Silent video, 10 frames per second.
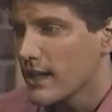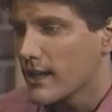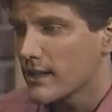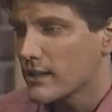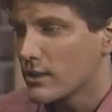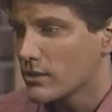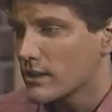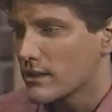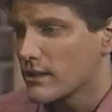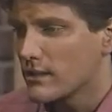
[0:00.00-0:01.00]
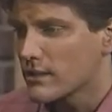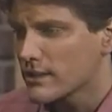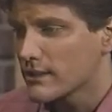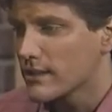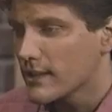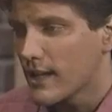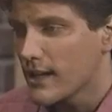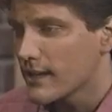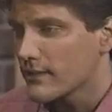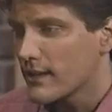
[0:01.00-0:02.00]
my God, Colton, you're still
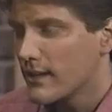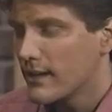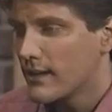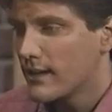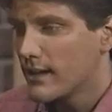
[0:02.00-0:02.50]
alive.